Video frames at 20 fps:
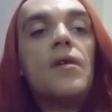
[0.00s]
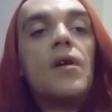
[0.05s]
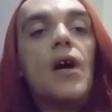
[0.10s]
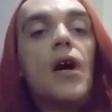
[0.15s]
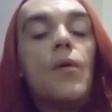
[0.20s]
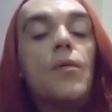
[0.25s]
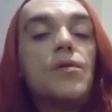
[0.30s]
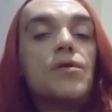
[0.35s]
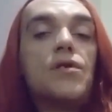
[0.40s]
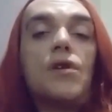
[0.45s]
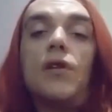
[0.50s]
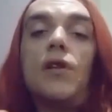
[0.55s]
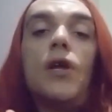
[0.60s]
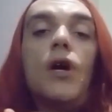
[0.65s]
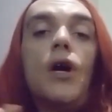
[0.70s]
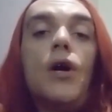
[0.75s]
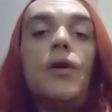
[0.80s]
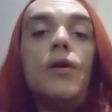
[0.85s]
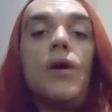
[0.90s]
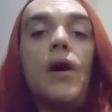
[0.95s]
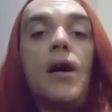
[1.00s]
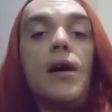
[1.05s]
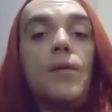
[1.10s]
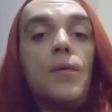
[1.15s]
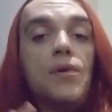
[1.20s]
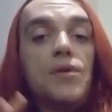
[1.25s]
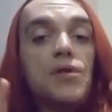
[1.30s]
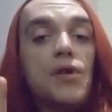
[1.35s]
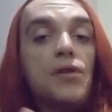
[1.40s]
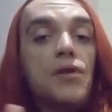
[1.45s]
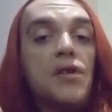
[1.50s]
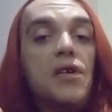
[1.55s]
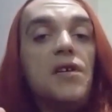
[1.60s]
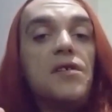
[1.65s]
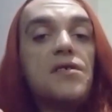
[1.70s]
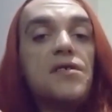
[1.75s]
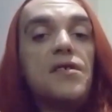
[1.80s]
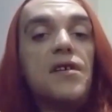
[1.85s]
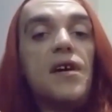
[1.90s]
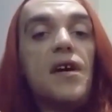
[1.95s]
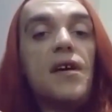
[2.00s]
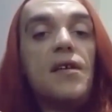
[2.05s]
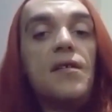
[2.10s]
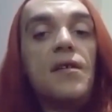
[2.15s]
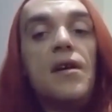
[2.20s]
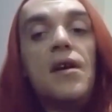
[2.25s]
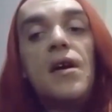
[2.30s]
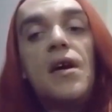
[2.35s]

I was alone, I was on the internet,